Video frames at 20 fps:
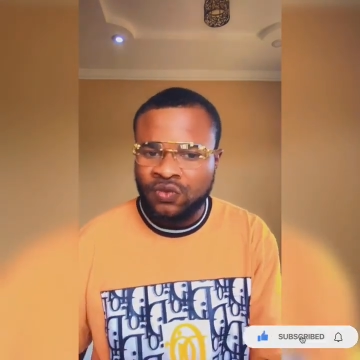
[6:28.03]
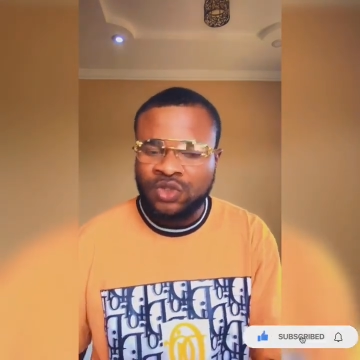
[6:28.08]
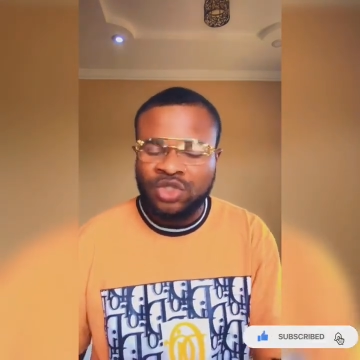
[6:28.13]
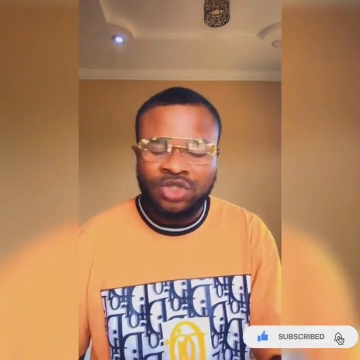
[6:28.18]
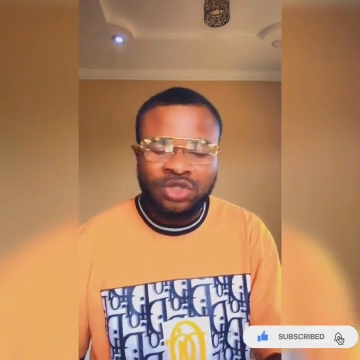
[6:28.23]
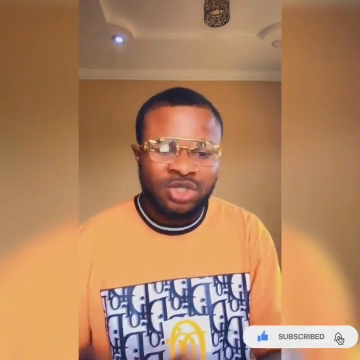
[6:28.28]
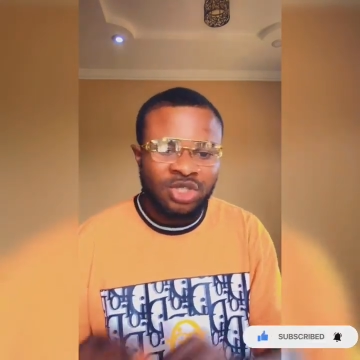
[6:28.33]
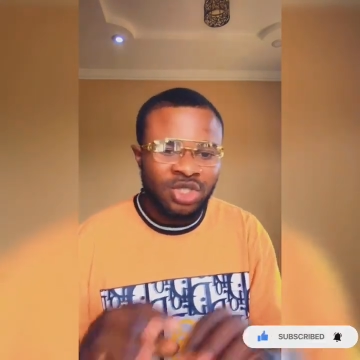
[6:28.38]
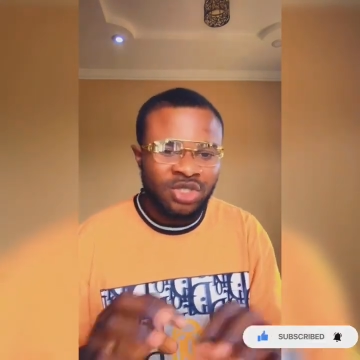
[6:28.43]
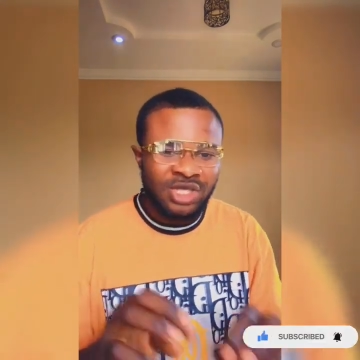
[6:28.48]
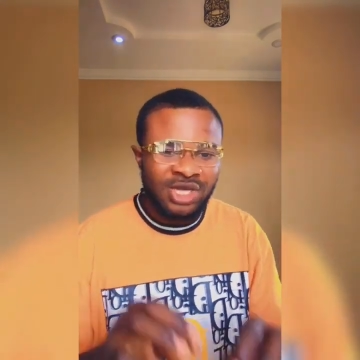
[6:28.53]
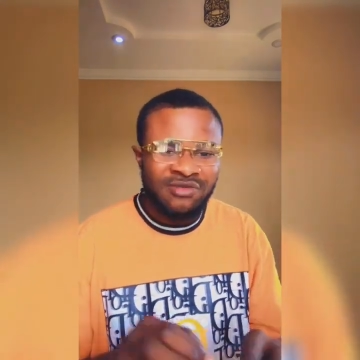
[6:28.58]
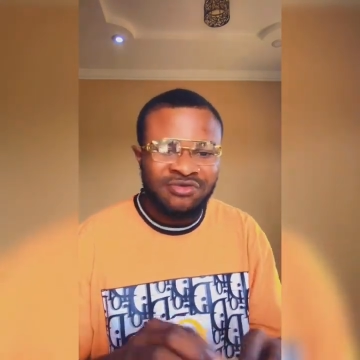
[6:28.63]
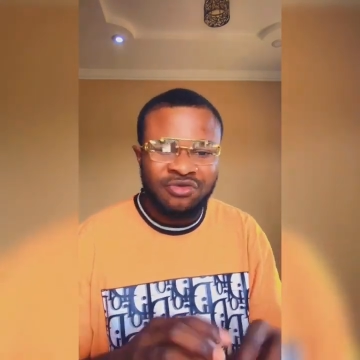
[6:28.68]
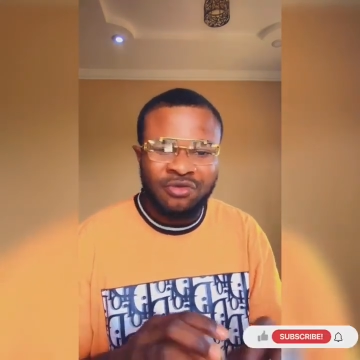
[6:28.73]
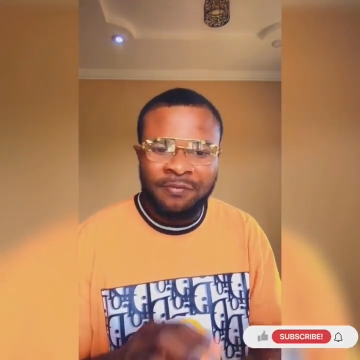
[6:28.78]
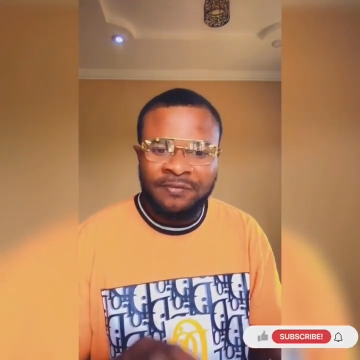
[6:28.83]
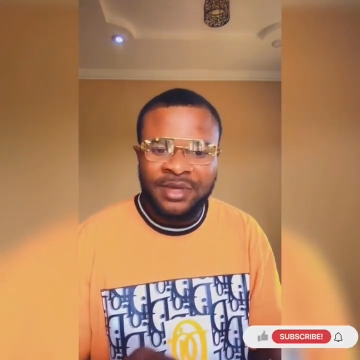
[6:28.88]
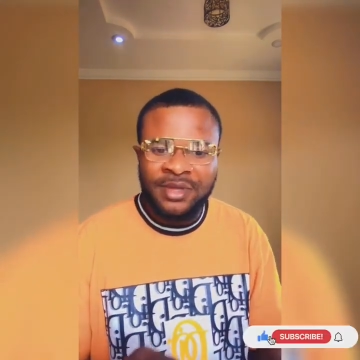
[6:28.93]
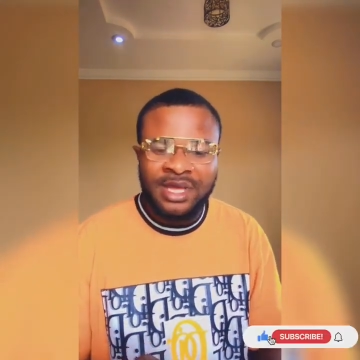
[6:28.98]
which you just have
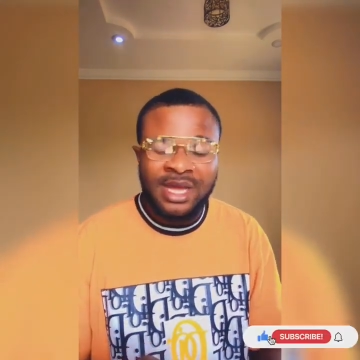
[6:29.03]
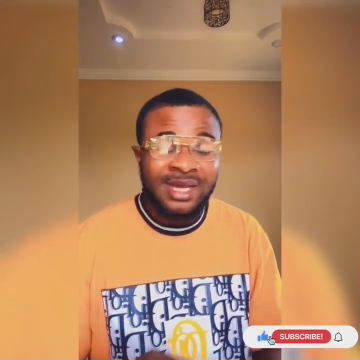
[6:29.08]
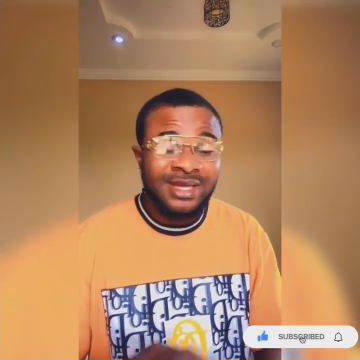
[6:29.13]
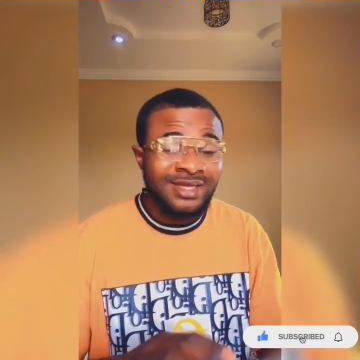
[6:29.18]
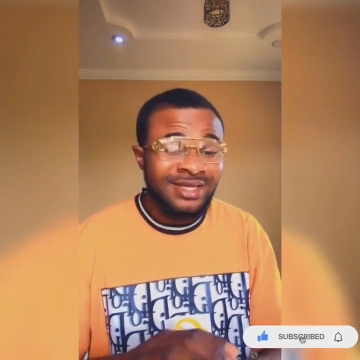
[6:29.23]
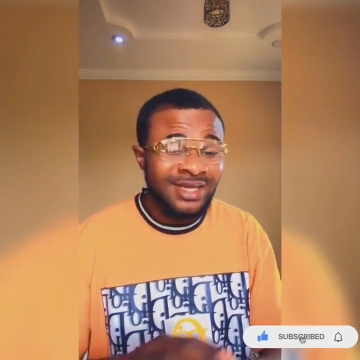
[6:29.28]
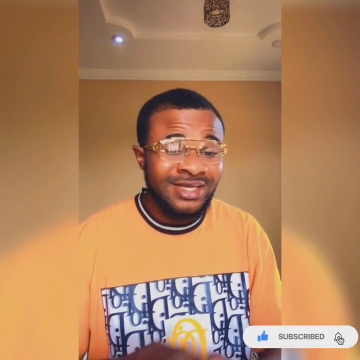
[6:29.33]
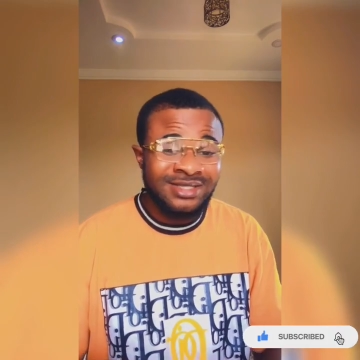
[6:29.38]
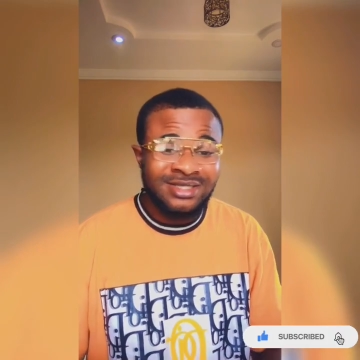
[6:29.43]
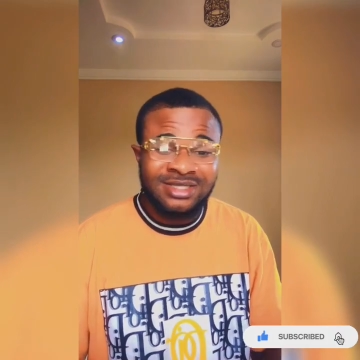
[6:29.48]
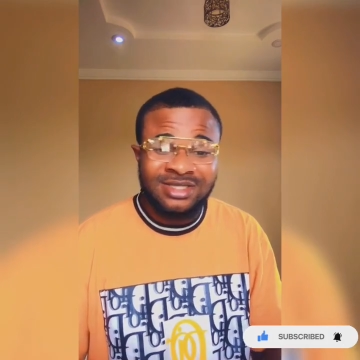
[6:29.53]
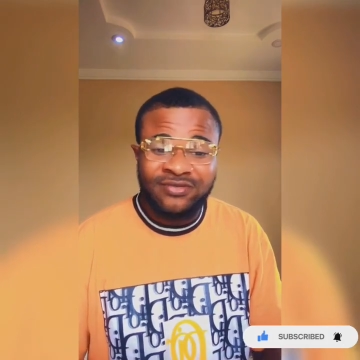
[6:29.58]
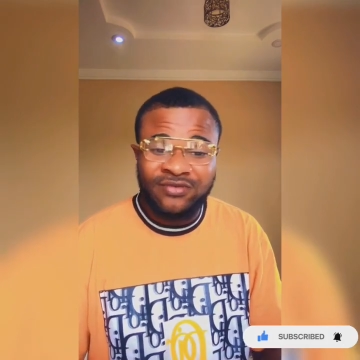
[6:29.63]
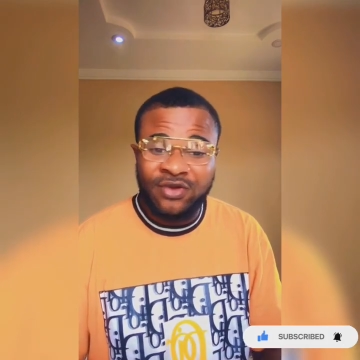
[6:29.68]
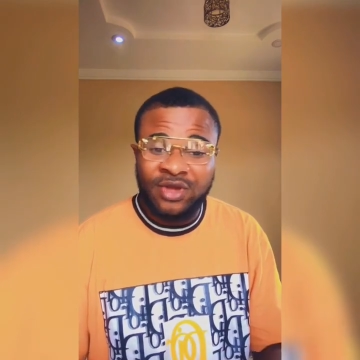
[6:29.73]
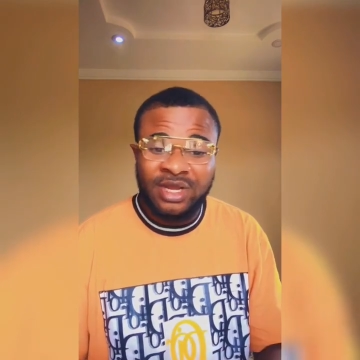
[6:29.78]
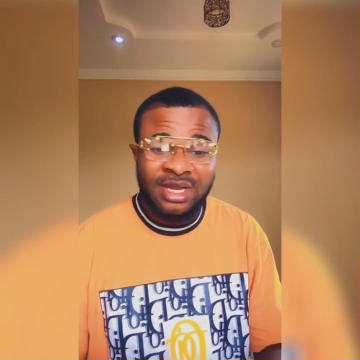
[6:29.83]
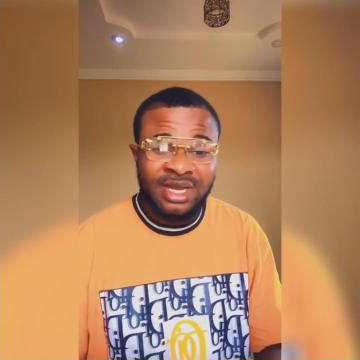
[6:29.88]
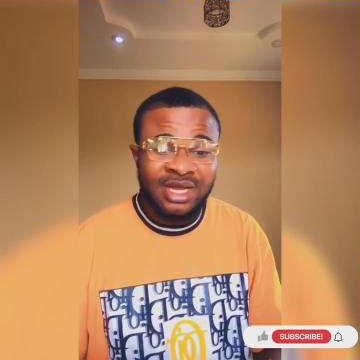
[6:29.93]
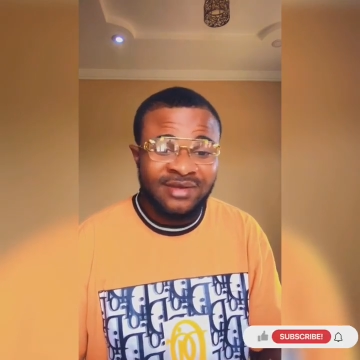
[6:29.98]
to pay and get it
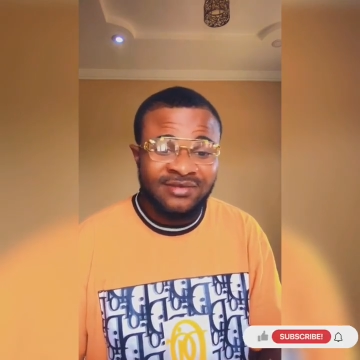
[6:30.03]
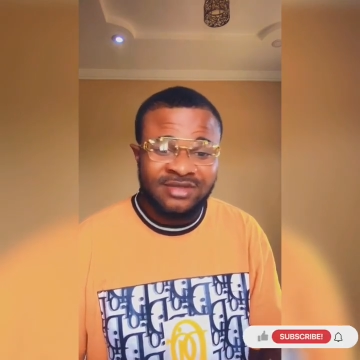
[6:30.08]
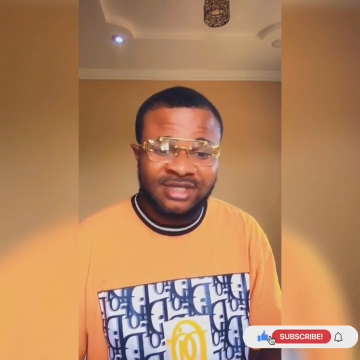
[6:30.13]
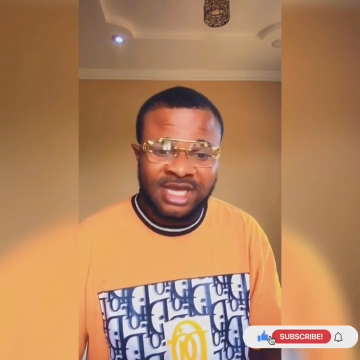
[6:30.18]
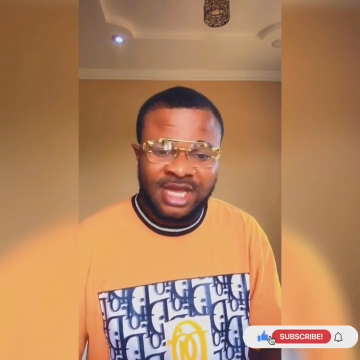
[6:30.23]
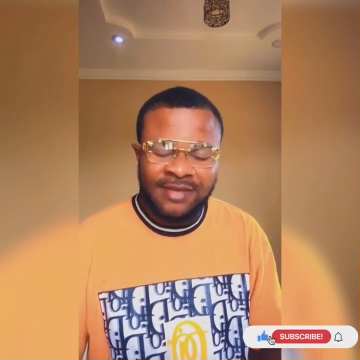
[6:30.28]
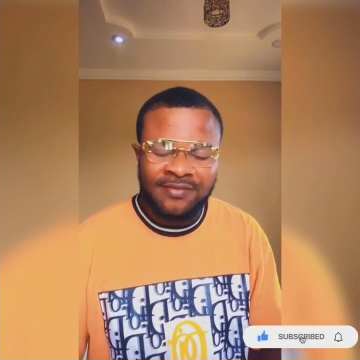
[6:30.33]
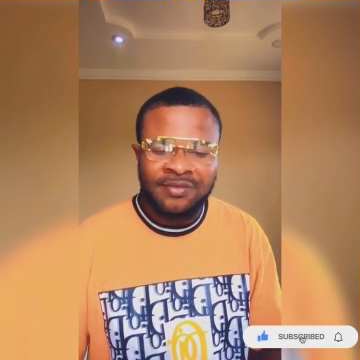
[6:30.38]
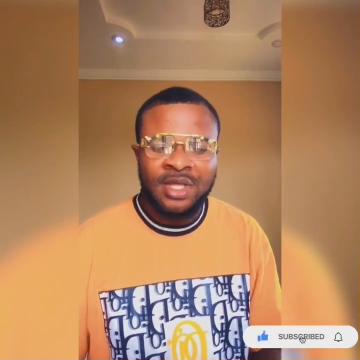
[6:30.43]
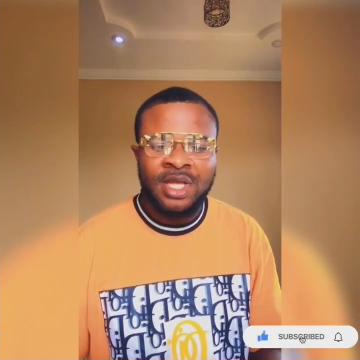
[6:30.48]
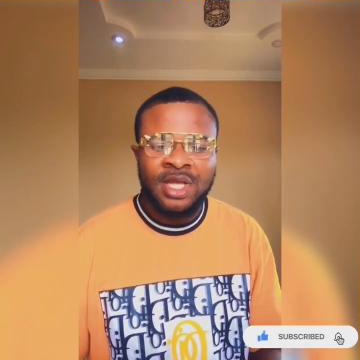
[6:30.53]
for a lifetime.